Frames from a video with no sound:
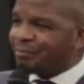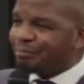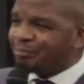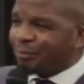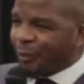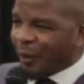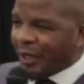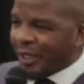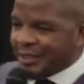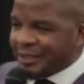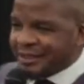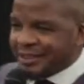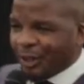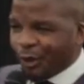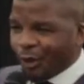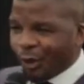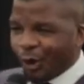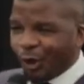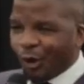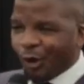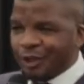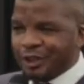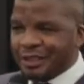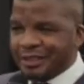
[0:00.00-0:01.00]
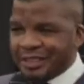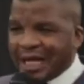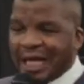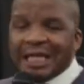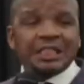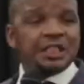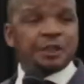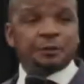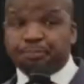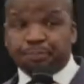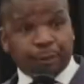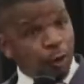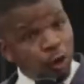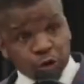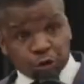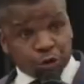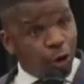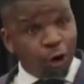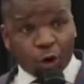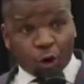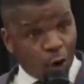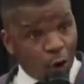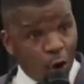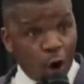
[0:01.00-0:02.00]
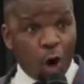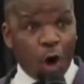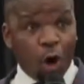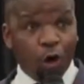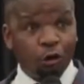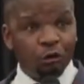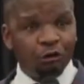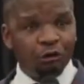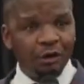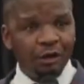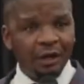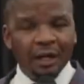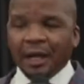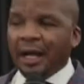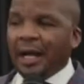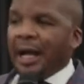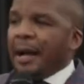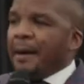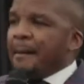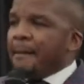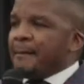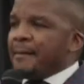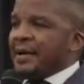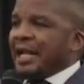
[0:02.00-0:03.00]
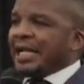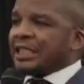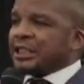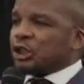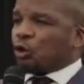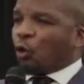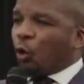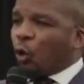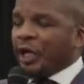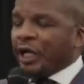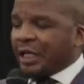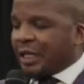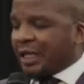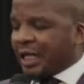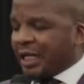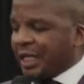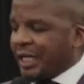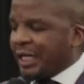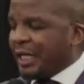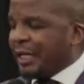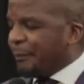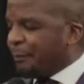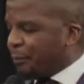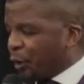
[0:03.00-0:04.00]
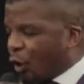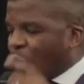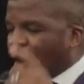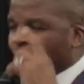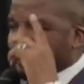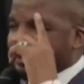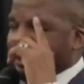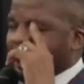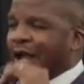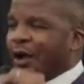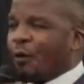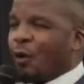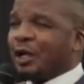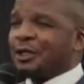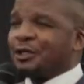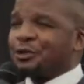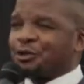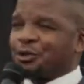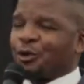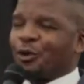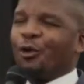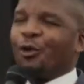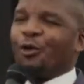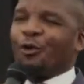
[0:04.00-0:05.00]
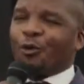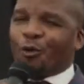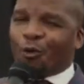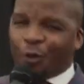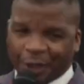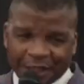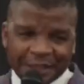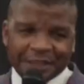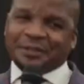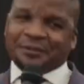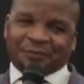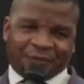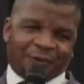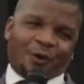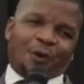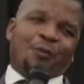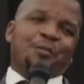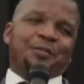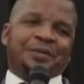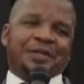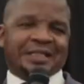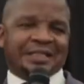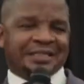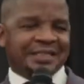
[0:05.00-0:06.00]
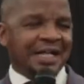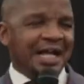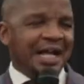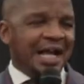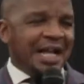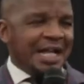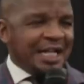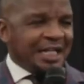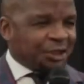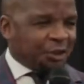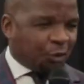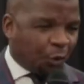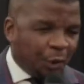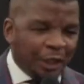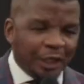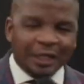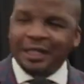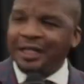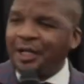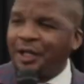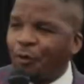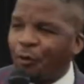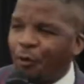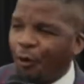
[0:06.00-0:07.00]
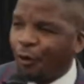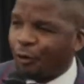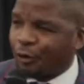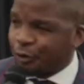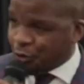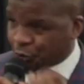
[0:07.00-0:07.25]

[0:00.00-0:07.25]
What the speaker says: Praise the Lord. That's protocol. Let's quickly, because I want to quit from this, let's quickly go